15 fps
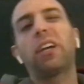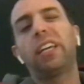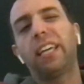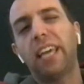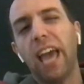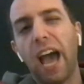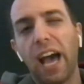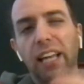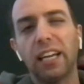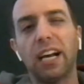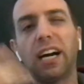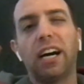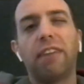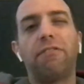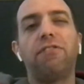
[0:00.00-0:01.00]
get
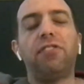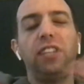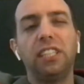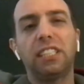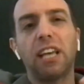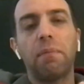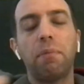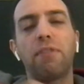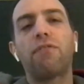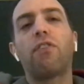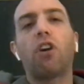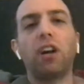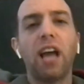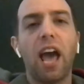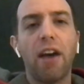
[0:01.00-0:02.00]
a visa
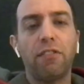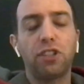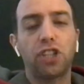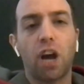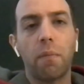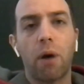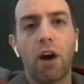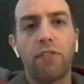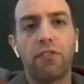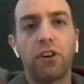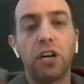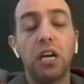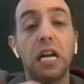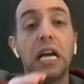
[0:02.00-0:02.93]
before they have a job offer,